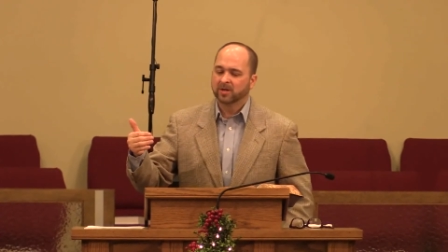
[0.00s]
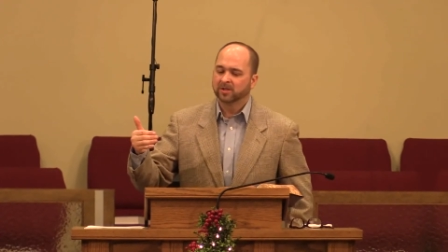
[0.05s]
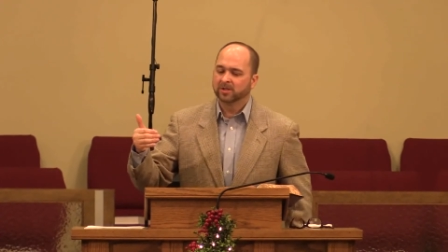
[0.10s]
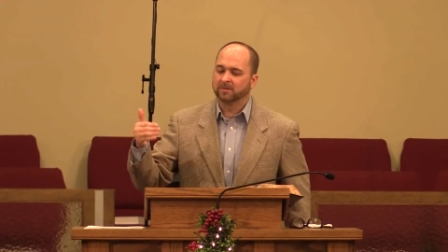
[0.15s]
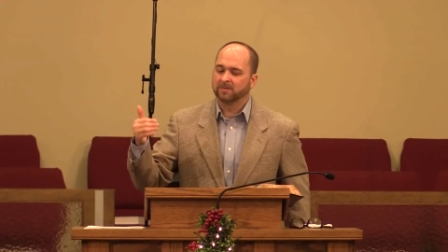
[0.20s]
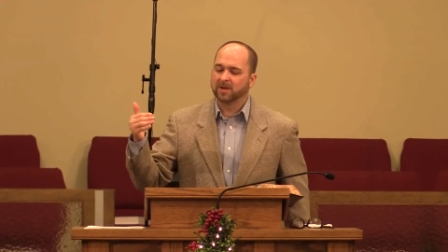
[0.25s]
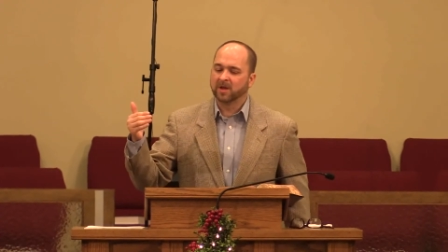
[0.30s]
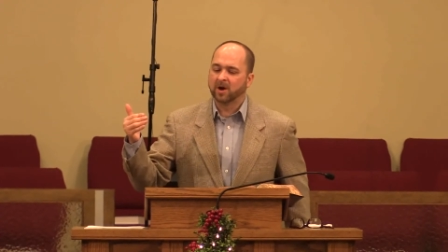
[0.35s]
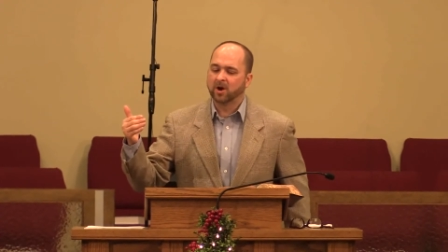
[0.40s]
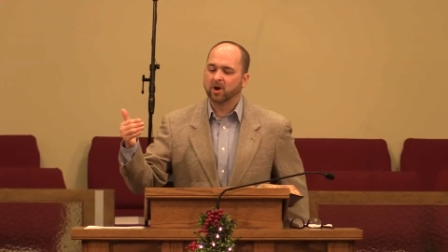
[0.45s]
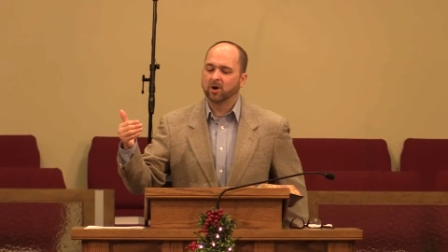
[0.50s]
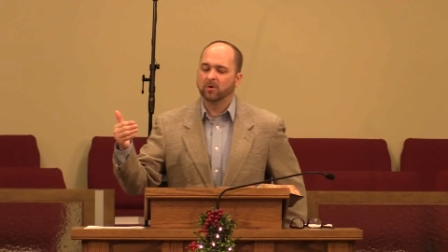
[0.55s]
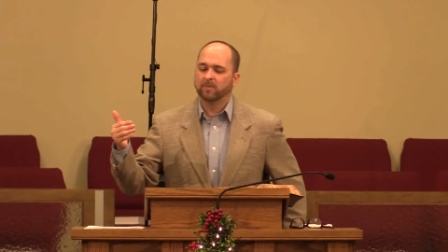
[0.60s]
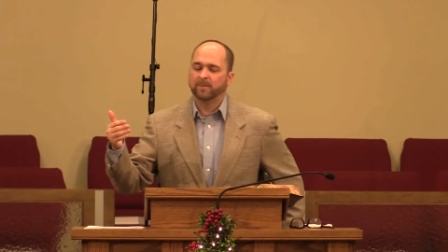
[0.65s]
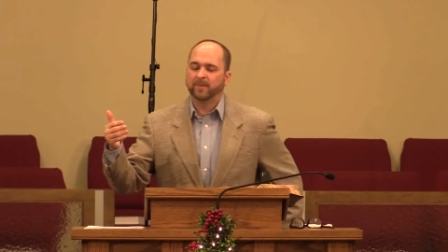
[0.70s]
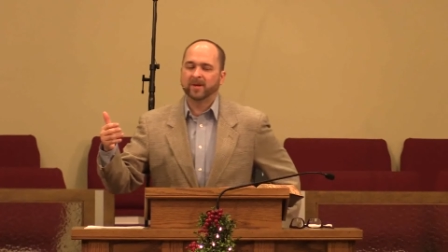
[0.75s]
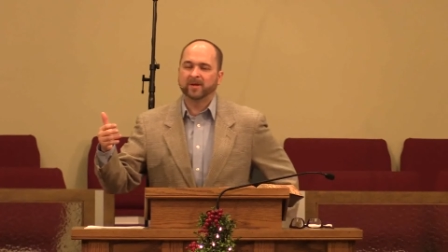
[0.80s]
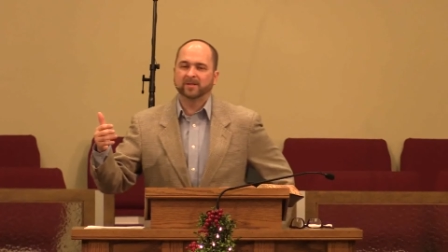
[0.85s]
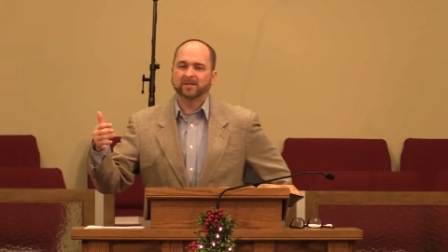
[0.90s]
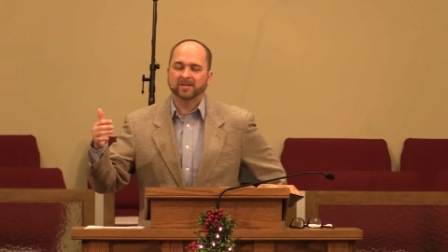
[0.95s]
to be
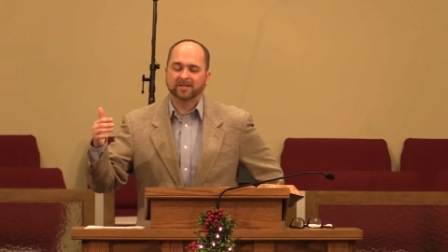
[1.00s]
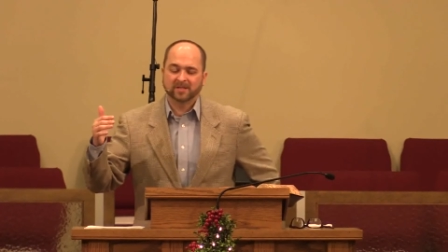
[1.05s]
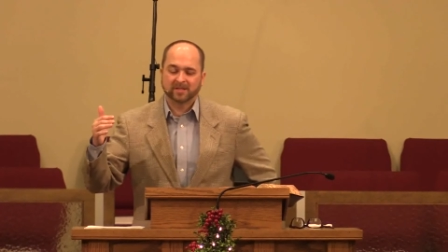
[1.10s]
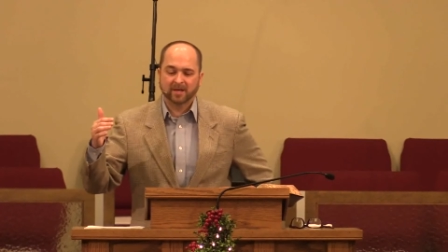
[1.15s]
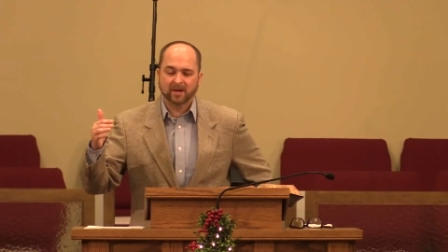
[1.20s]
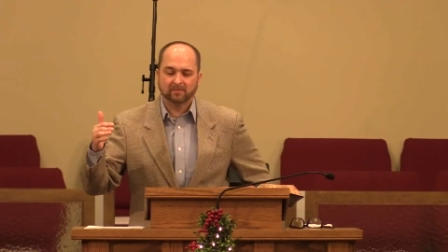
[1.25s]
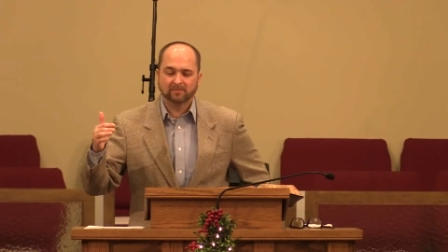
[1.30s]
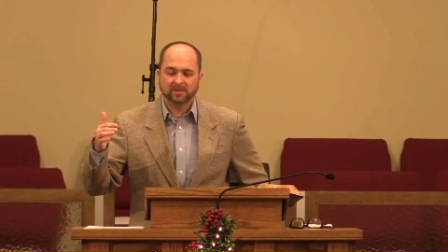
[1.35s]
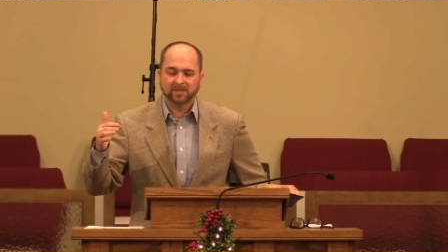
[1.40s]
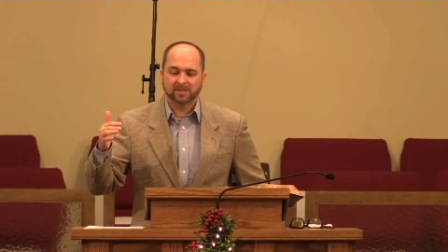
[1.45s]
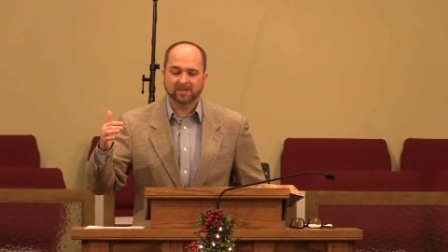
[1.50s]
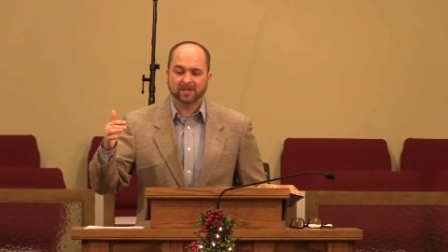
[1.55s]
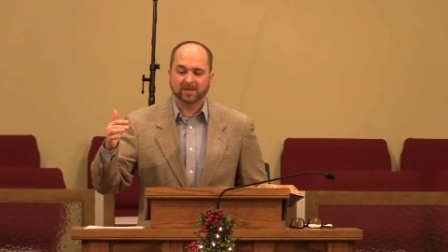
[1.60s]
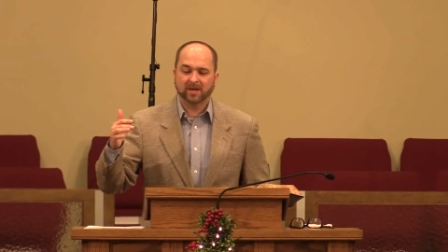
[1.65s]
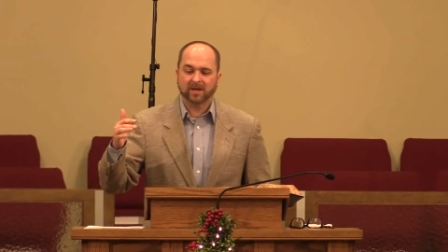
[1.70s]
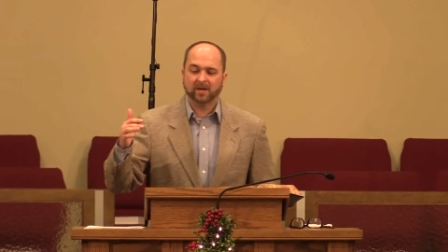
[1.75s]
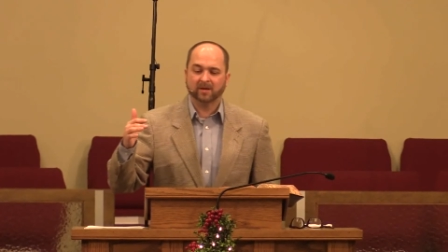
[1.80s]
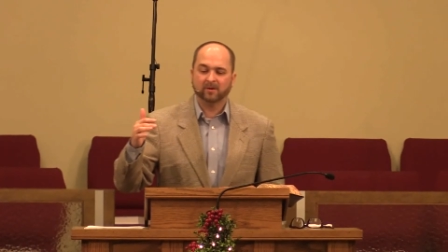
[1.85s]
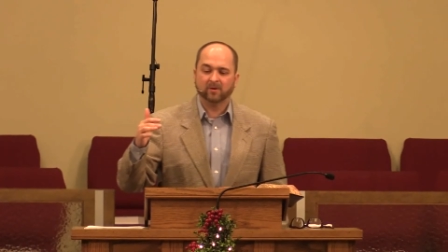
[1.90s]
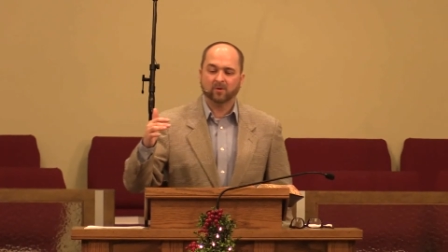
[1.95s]
open to some
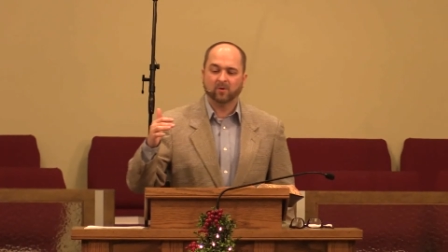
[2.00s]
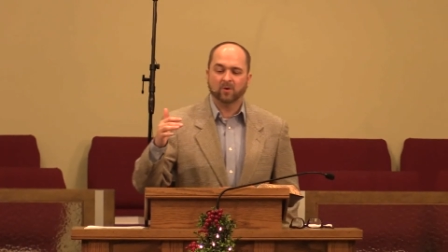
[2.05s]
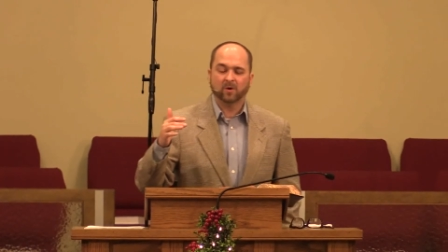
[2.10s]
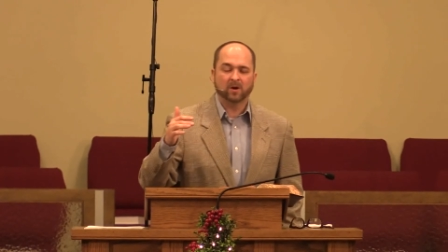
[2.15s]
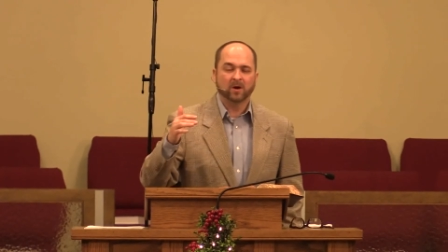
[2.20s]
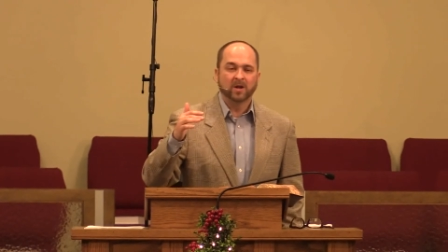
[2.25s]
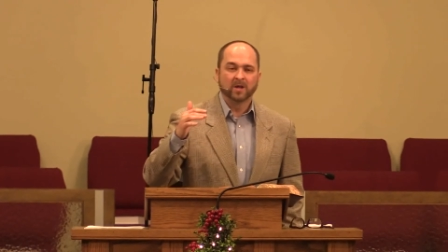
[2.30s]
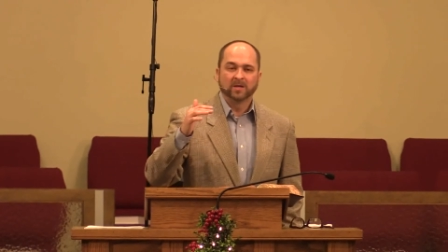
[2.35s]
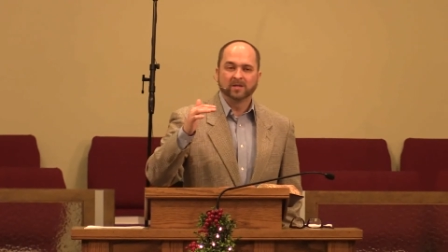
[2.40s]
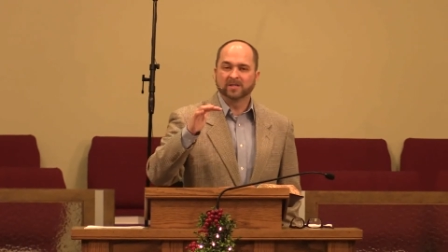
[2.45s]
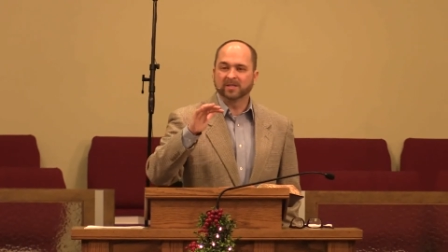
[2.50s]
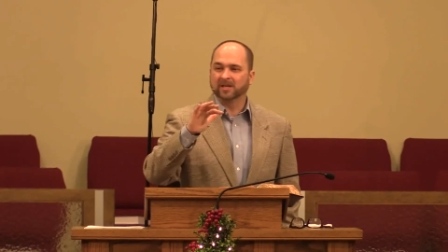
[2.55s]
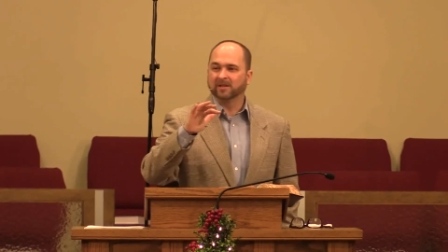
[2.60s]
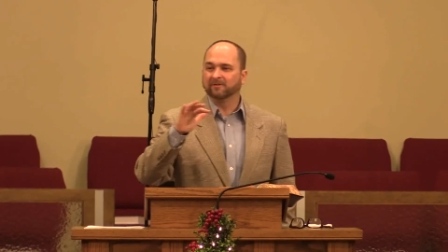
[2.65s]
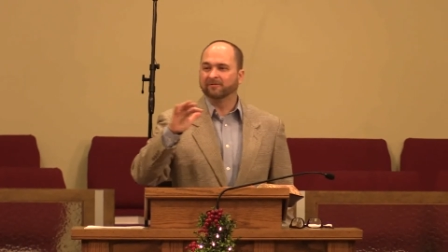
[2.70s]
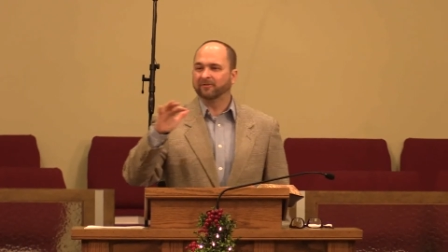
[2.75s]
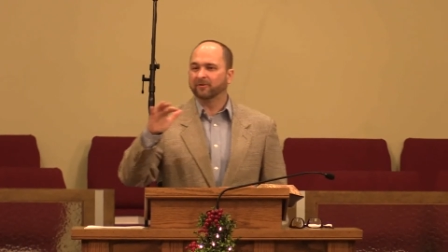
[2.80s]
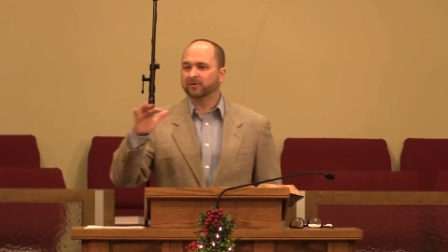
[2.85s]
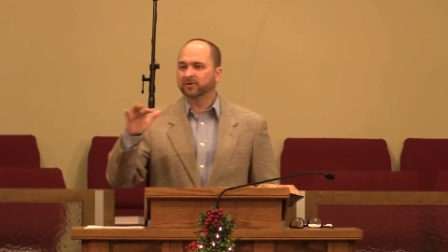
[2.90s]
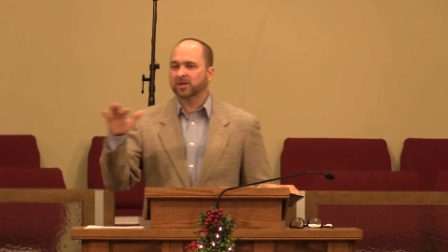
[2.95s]
sin or
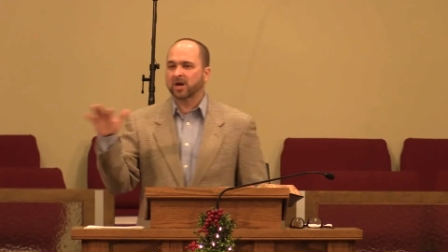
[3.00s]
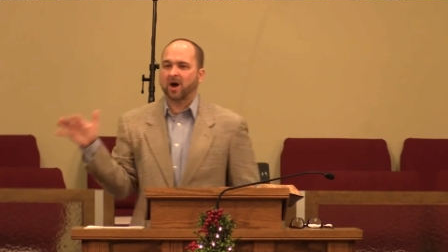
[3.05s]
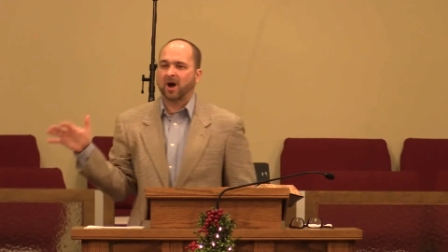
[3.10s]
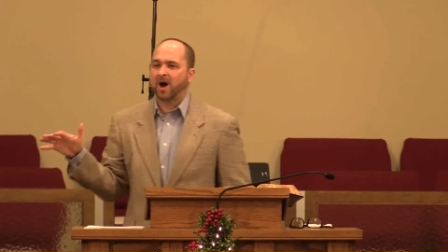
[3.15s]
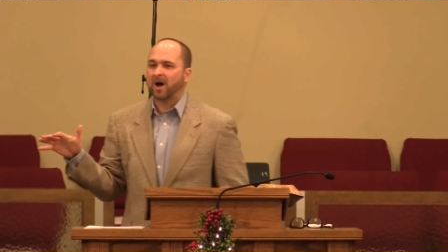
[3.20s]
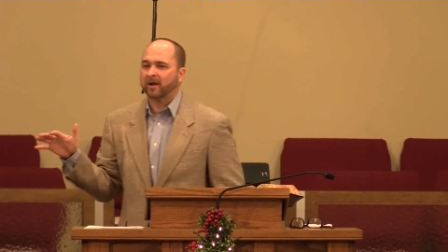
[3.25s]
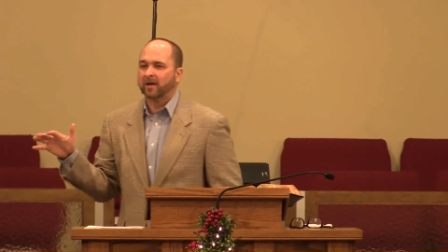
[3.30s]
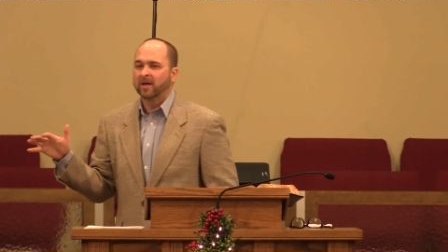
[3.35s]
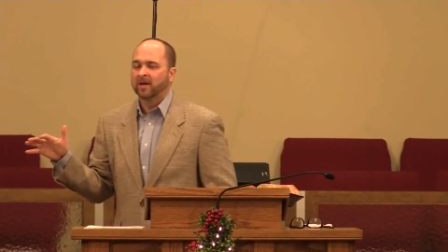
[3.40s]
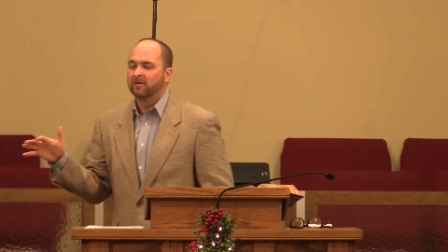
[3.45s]
sinful talk